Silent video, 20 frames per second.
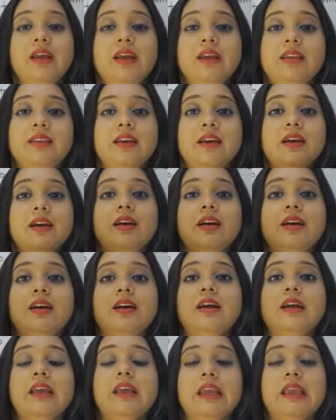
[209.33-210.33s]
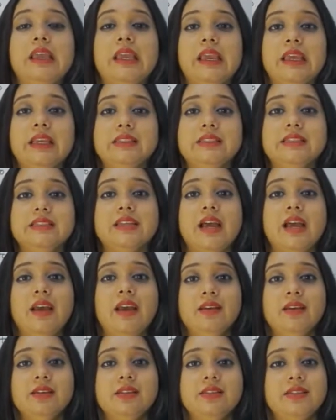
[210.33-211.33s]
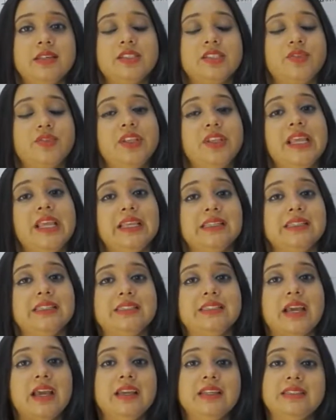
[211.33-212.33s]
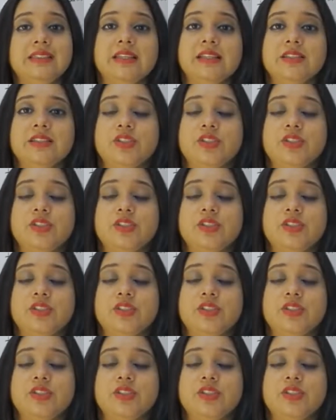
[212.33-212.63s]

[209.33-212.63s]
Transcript: The entire test, for the entire test,